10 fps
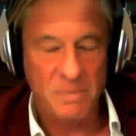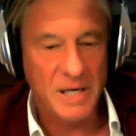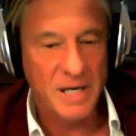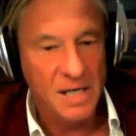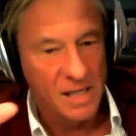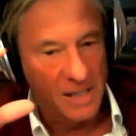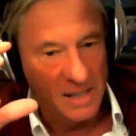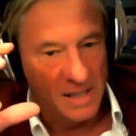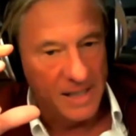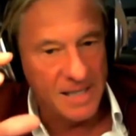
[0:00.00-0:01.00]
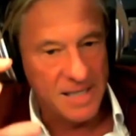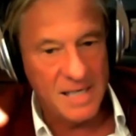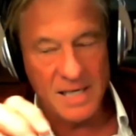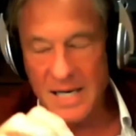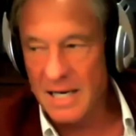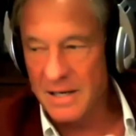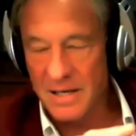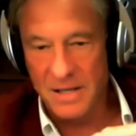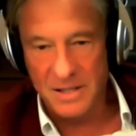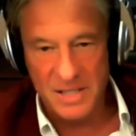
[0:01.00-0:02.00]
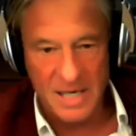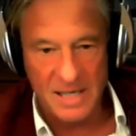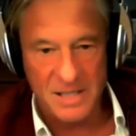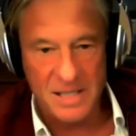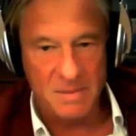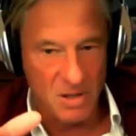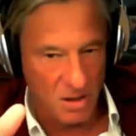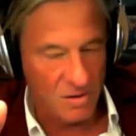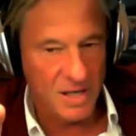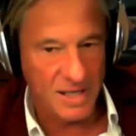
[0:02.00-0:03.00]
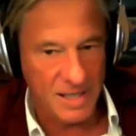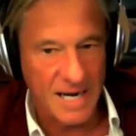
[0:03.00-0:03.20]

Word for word: But he and Helen and the DA team know they can